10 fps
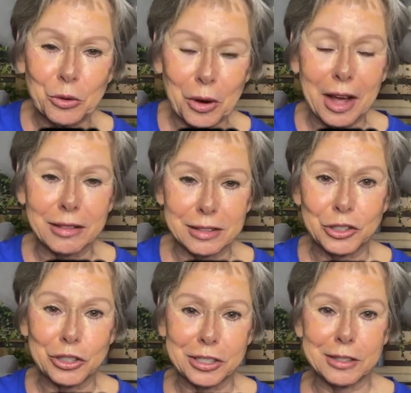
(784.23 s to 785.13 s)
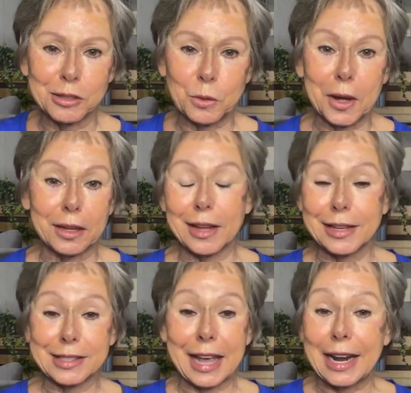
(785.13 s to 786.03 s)
neurologist as well.
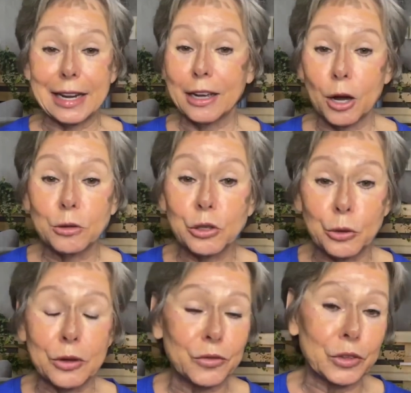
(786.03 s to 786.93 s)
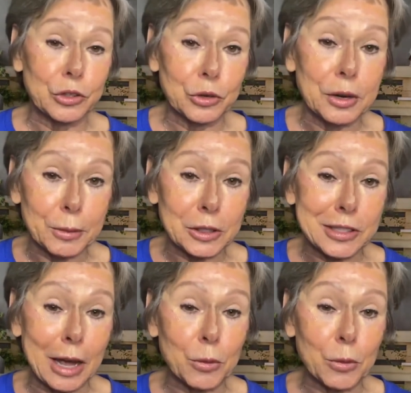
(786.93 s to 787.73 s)
Like I said, I didn't go to him for tremors.